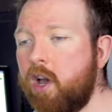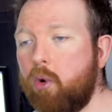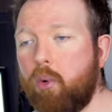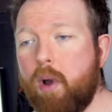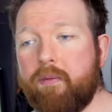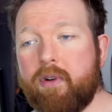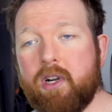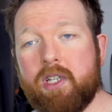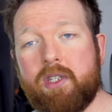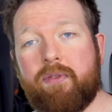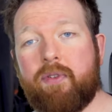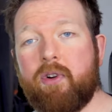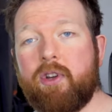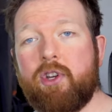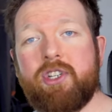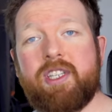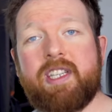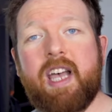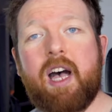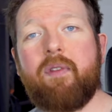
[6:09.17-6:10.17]
whether it's for
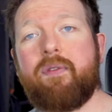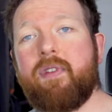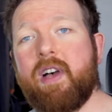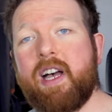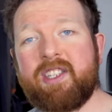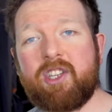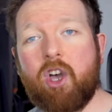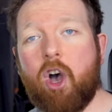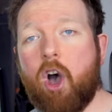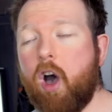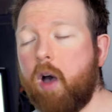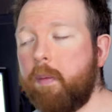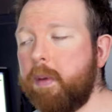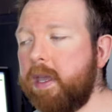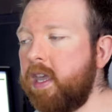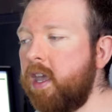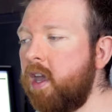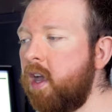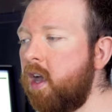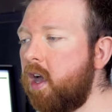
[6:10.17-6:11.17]
yourself as a
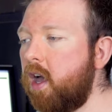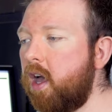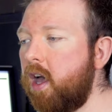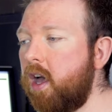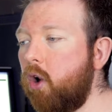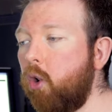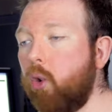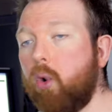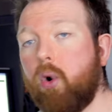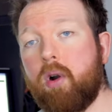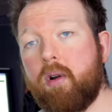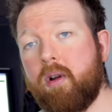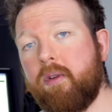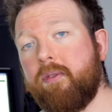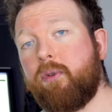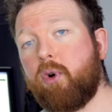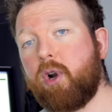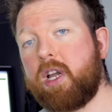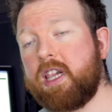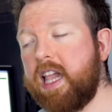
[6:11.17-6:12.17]
hobby uh, or
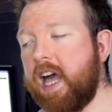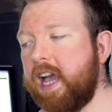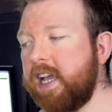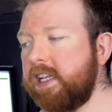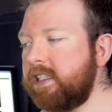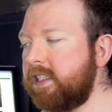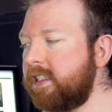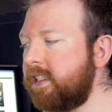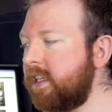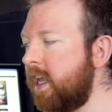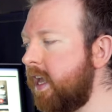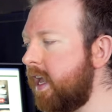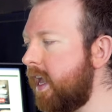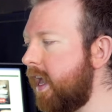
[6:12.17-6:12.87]
for clients.